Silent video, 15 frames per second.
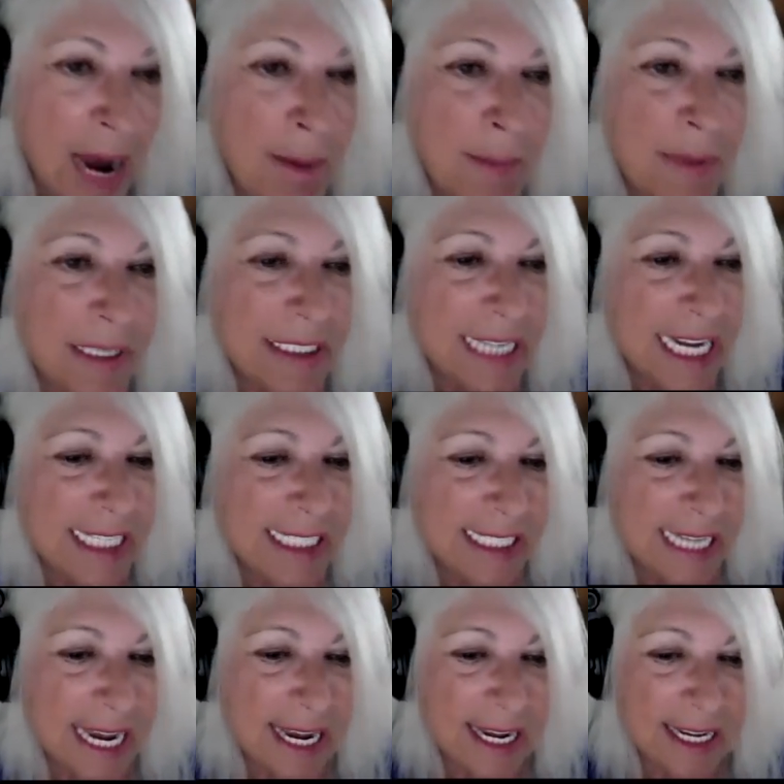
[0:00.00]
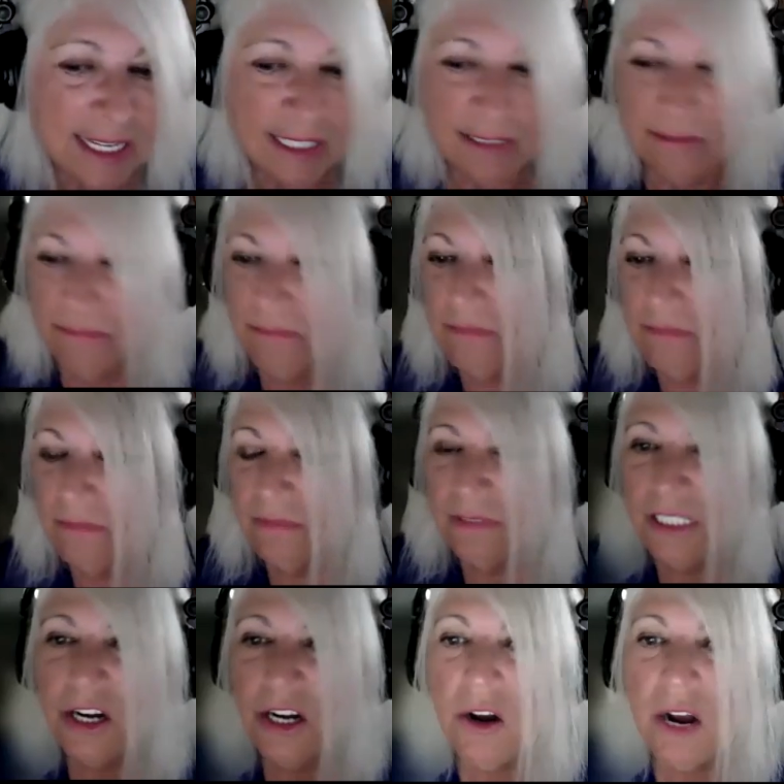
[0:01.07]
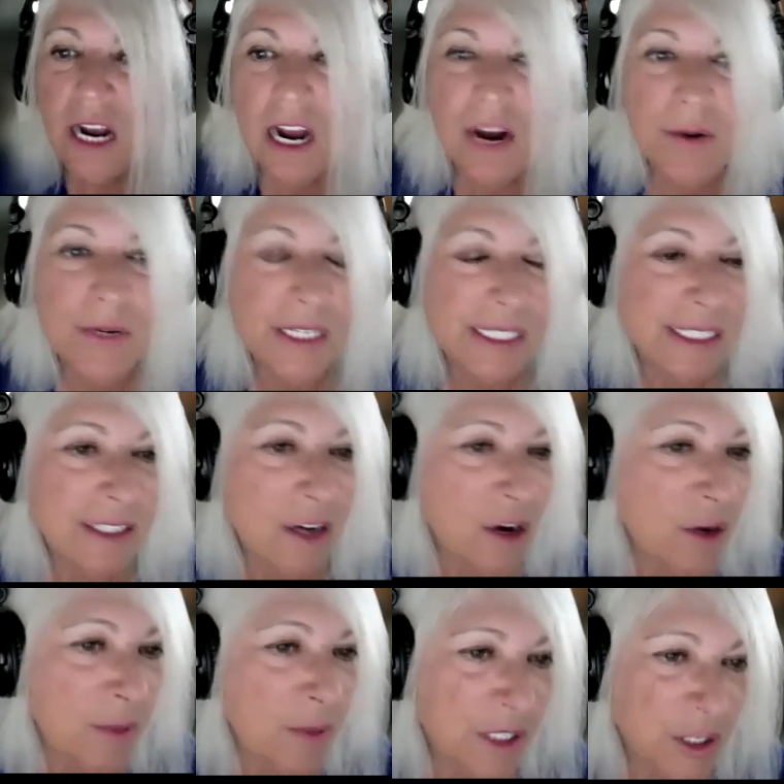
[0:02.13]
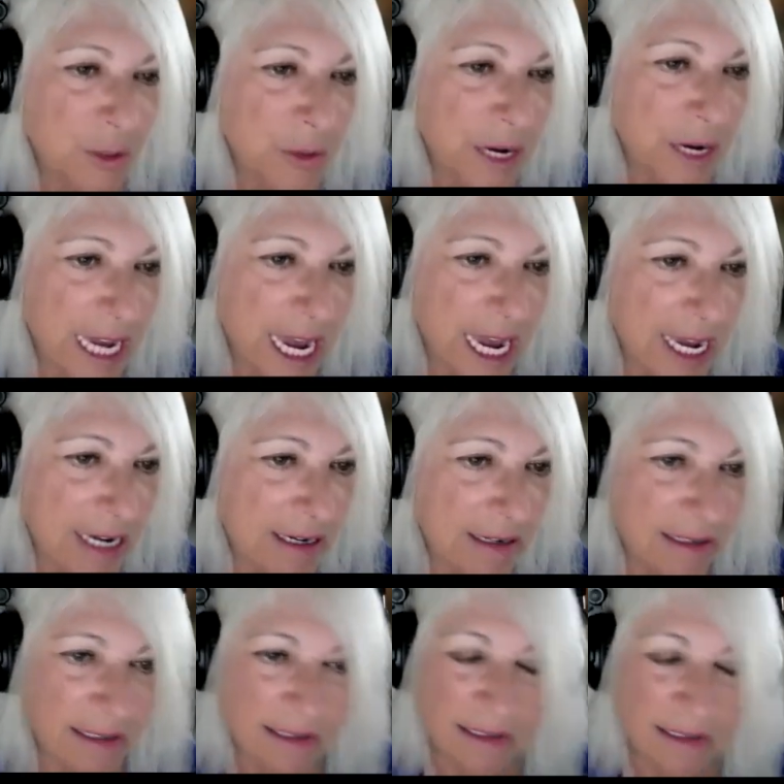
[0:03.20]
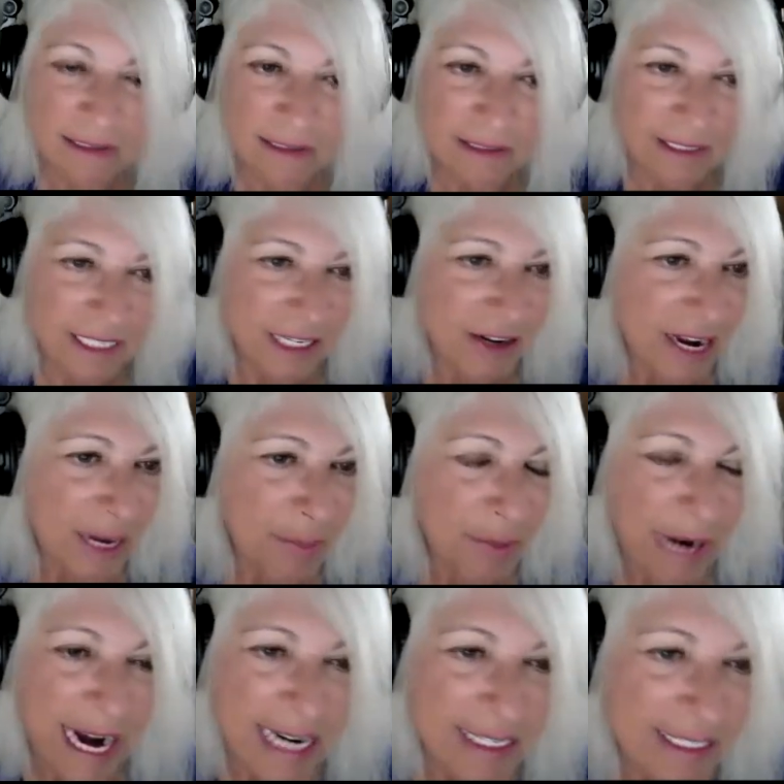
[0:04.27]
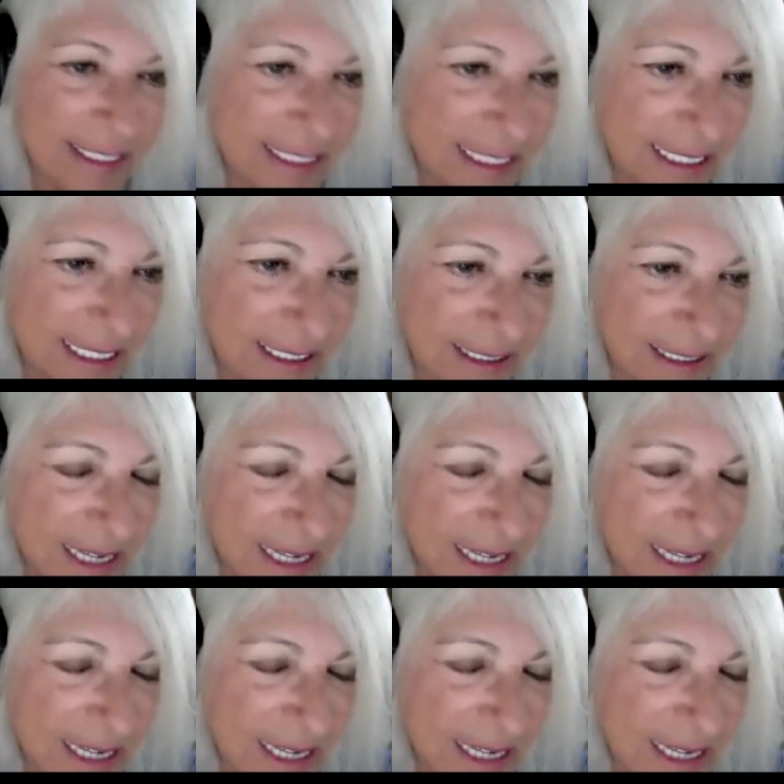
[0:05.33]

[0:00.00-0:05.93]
But let's say, I was in OBGYN, practicing,